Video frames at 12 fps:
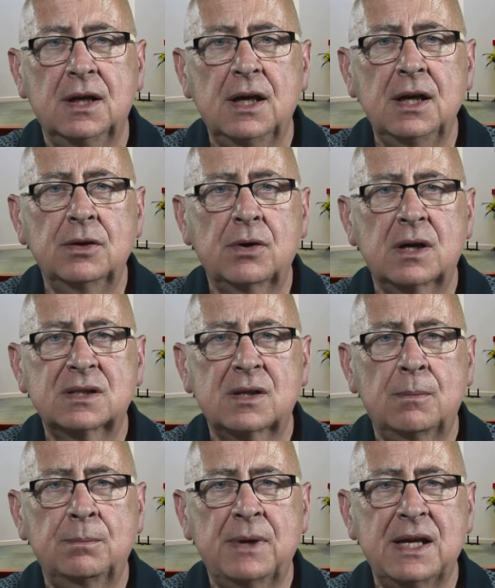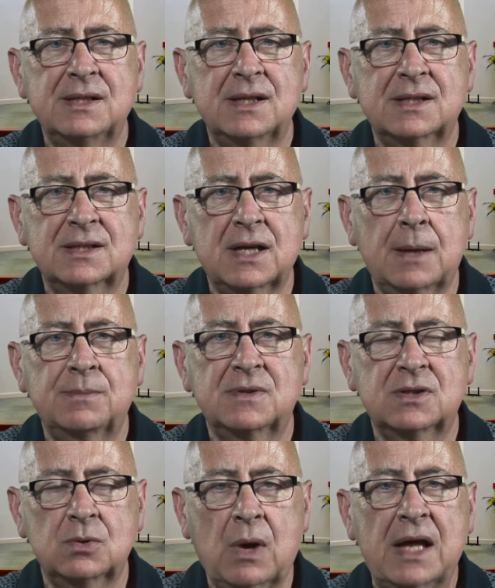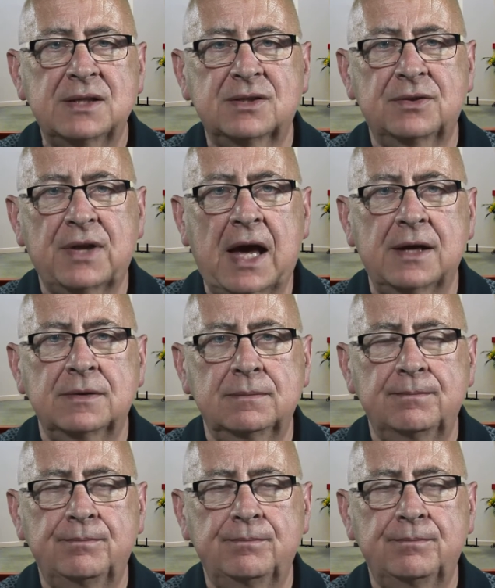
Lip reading: Here are some basic steps to answer that.